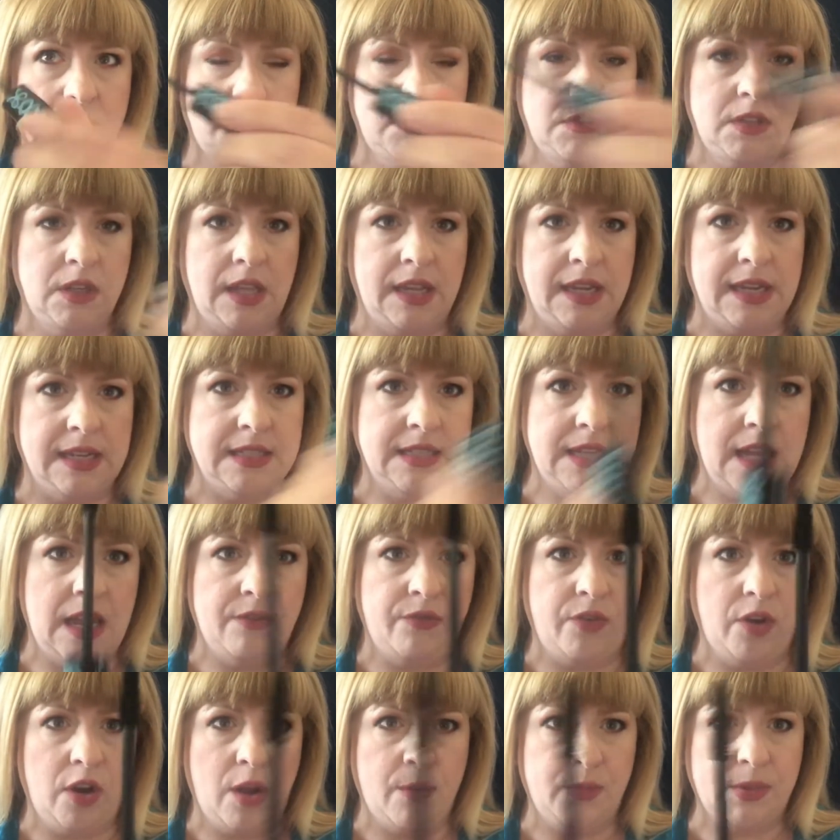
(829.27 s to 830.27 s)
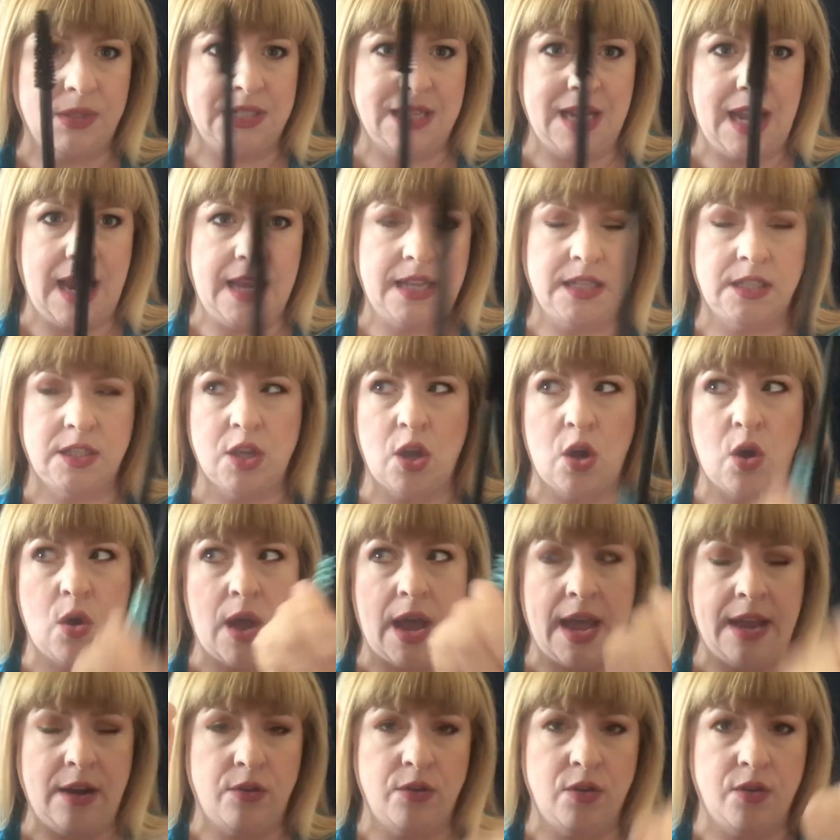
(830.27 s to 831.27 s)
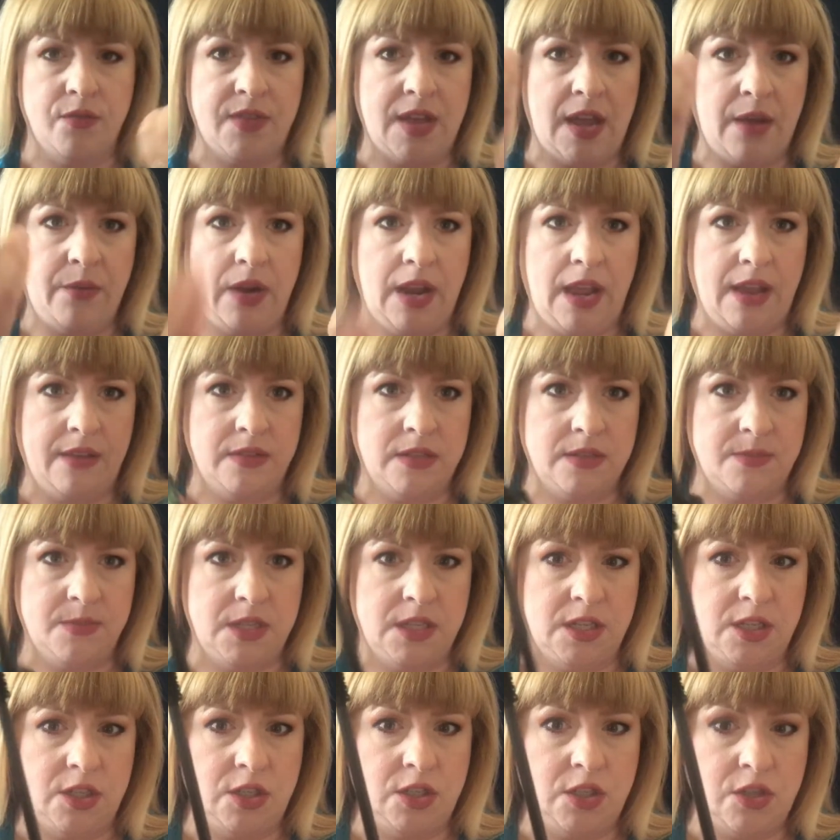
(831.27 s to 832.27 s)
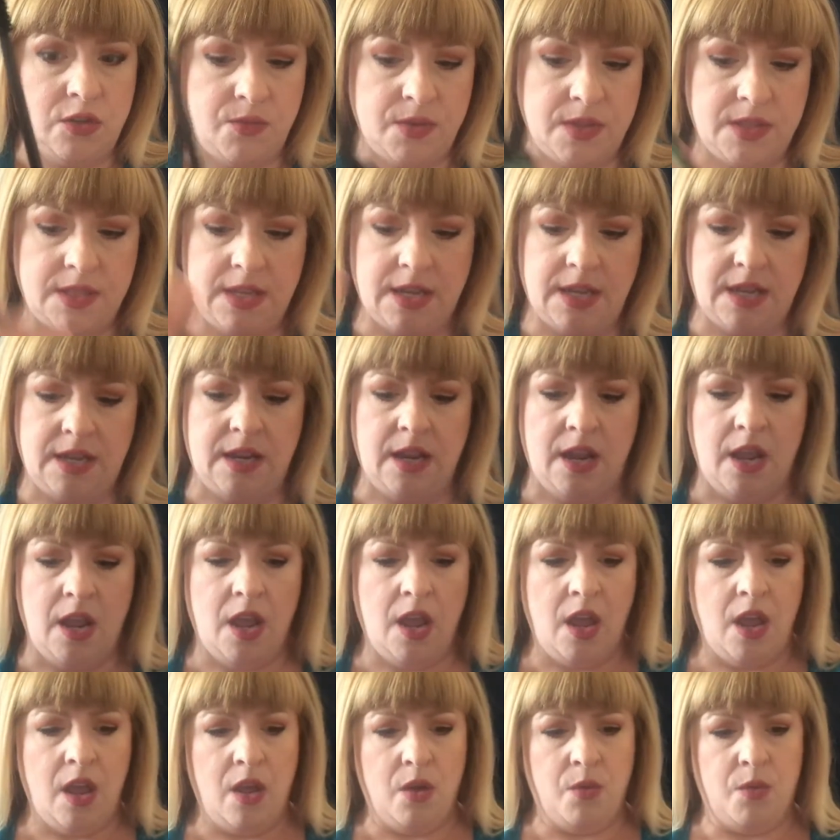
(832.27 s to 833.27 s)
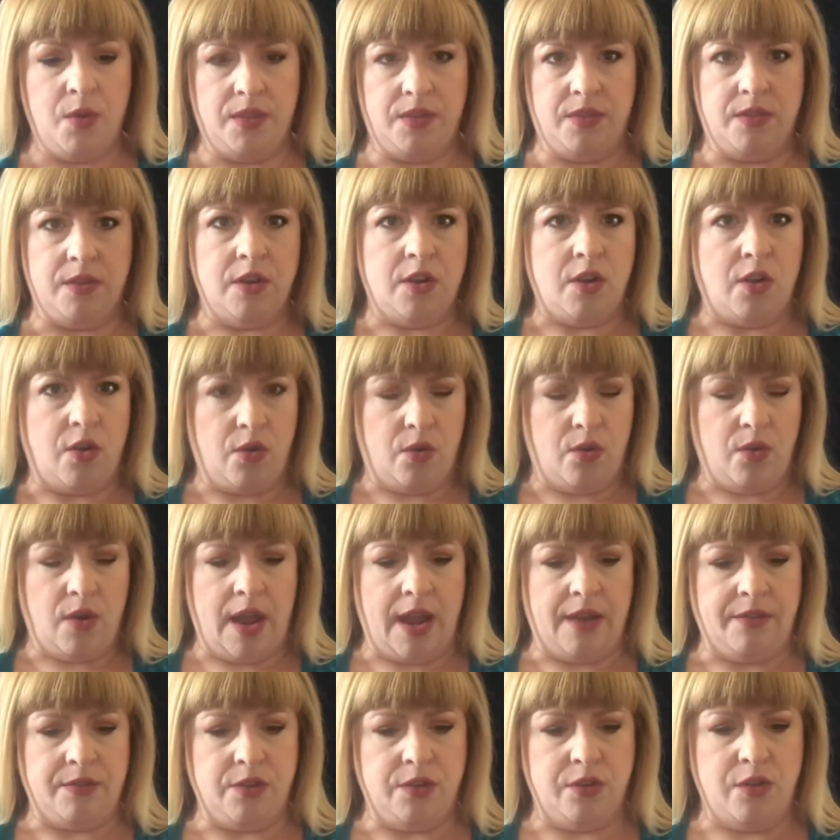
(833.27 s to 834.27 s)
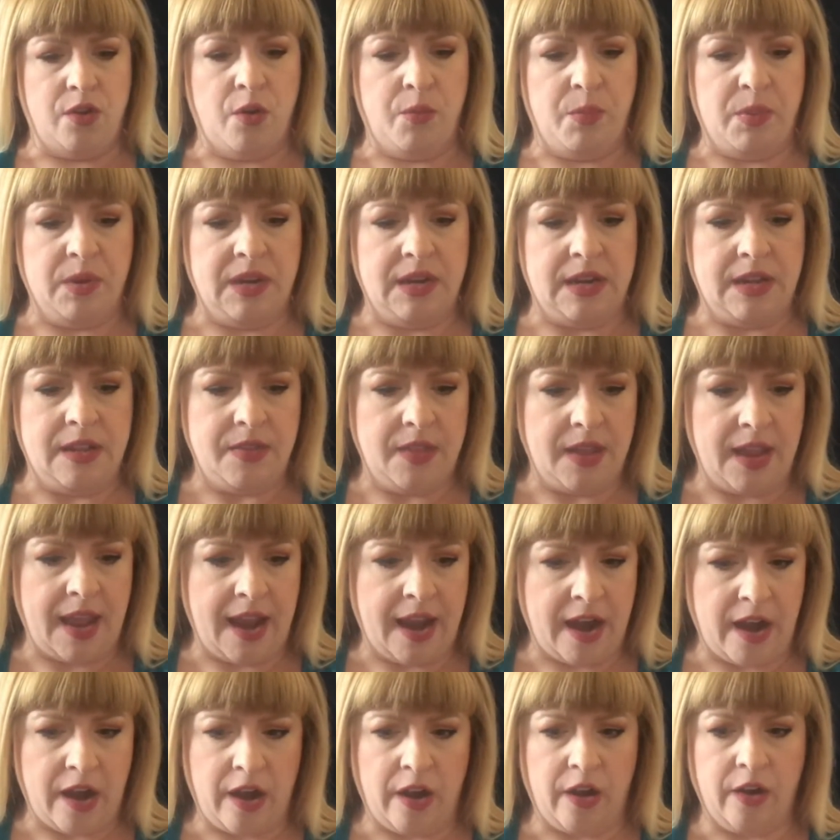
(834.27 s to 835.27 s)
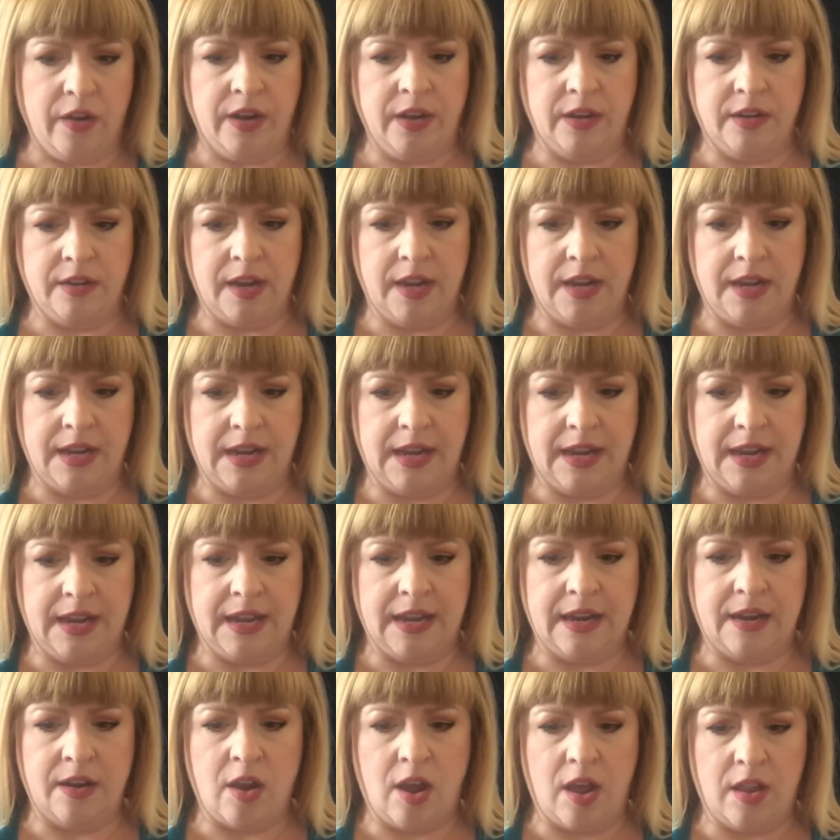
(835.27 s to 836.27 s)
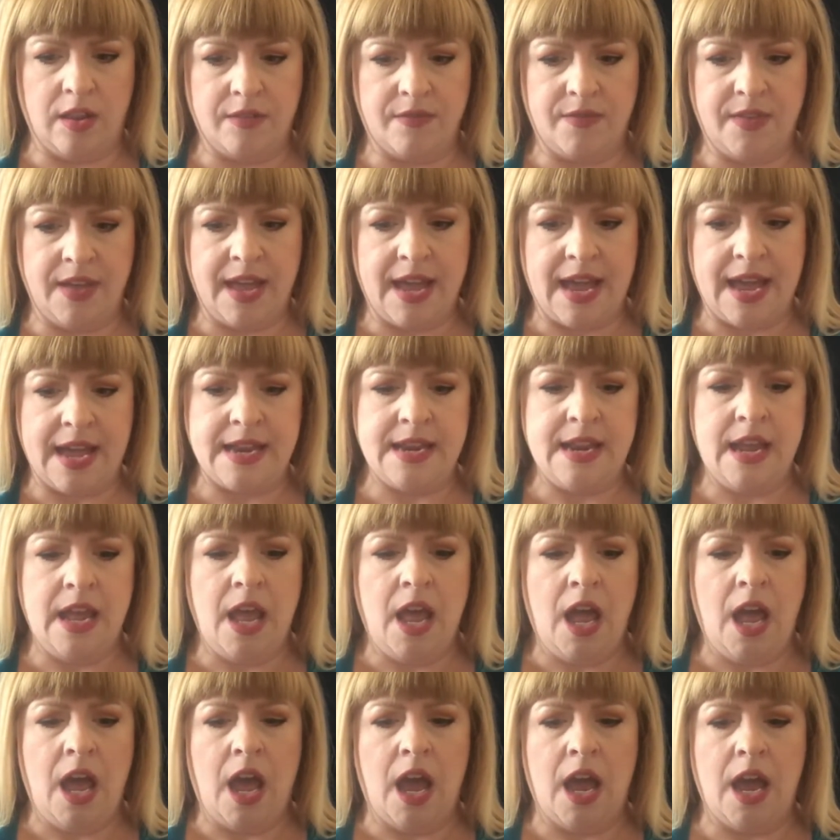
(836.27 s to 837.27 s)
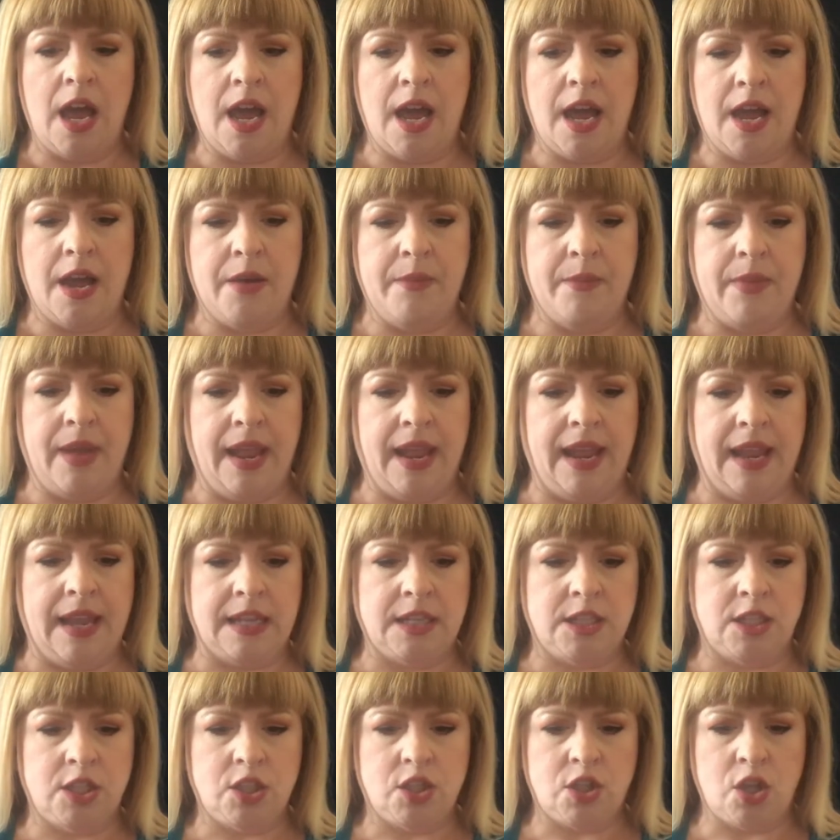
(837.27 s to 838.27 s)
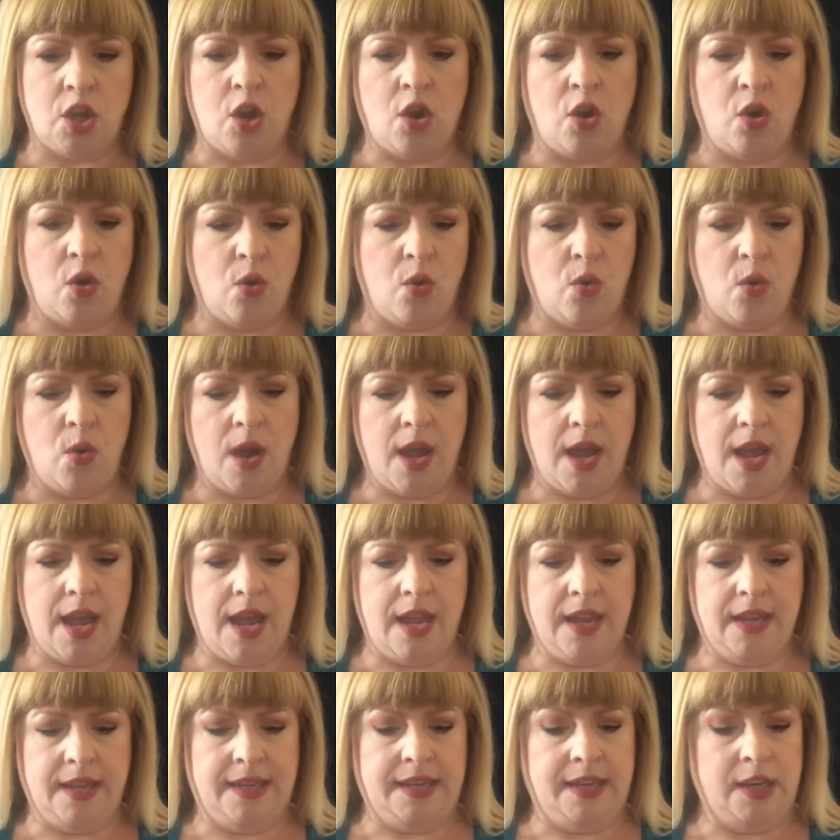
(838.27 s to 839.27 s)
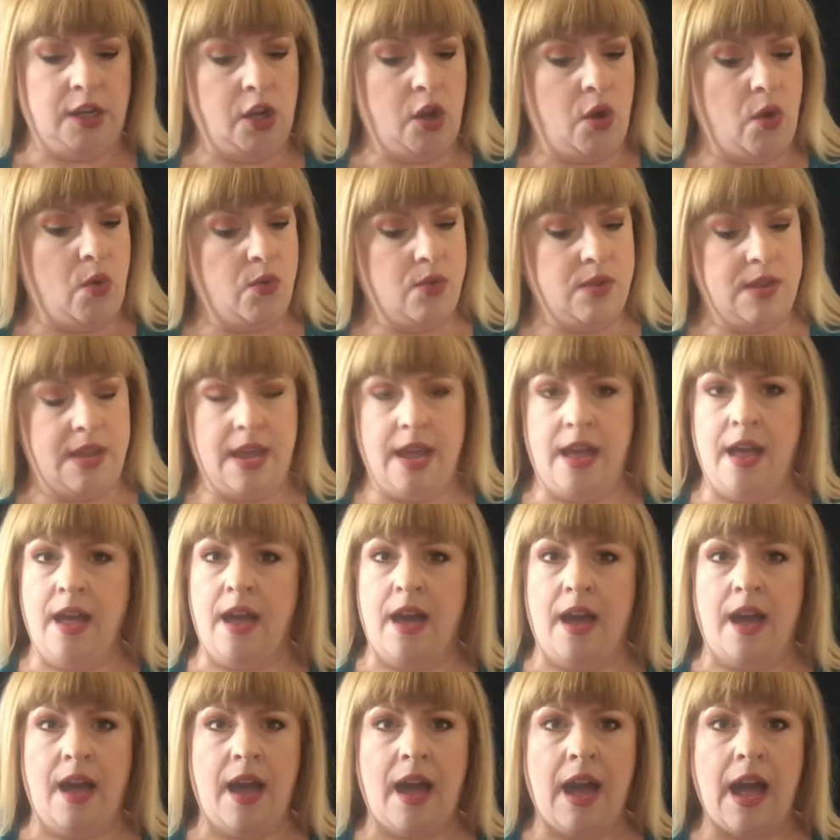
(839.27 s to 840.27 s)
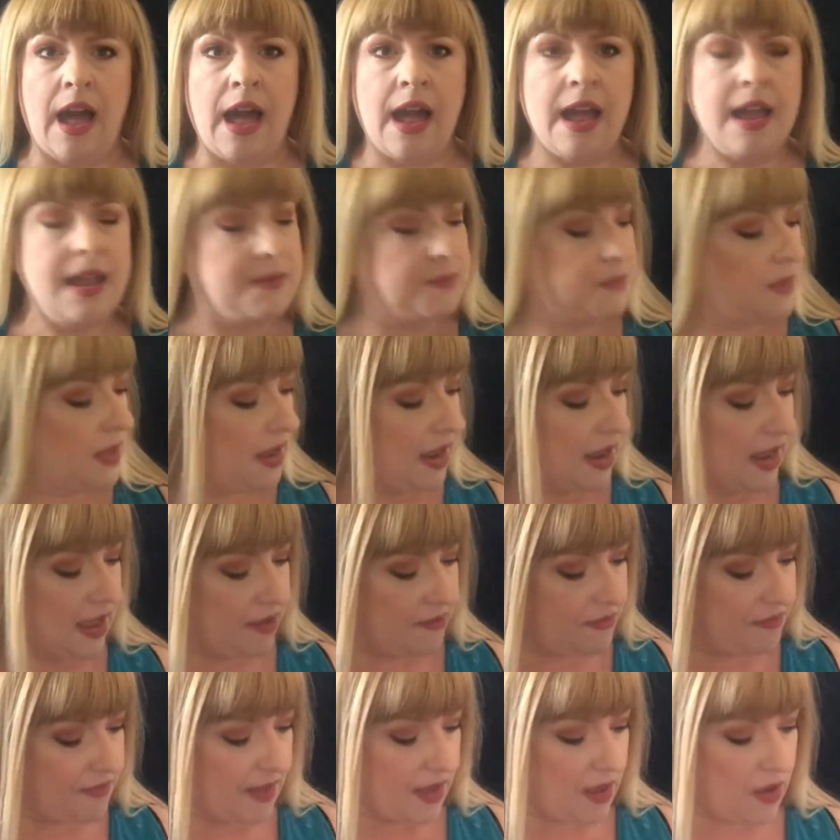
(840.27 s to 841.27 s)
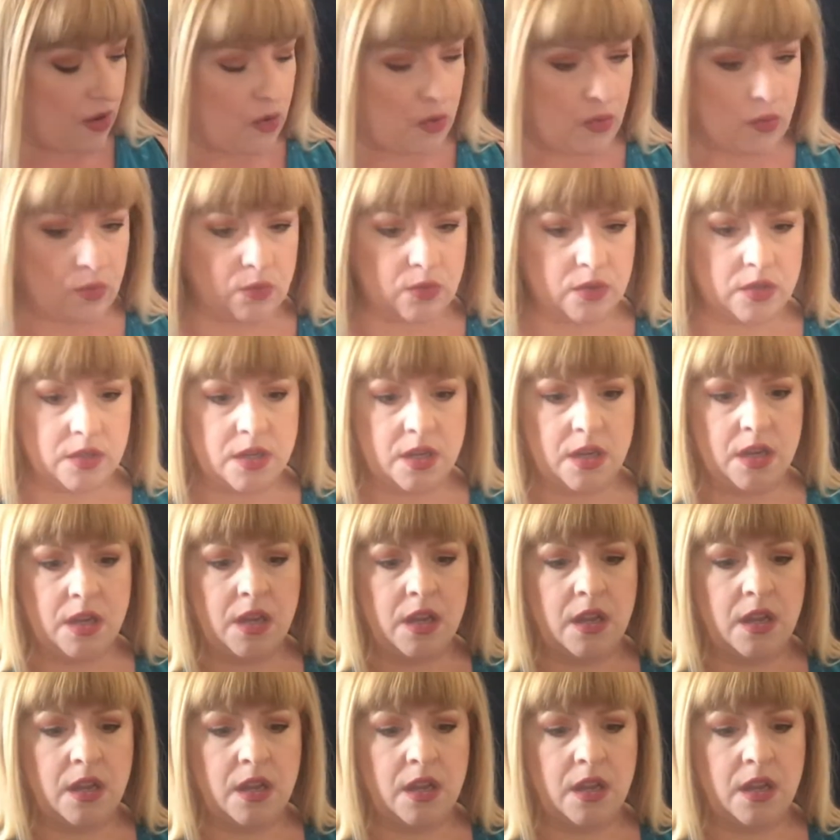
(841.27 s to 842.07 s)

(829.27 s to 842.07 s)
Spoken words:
you know, like I said, for a couple days. So I don't know if that would have something to do with it, with, you know, after you open it in the air and hitting it and all of that. And so, you know, yeah, I may have found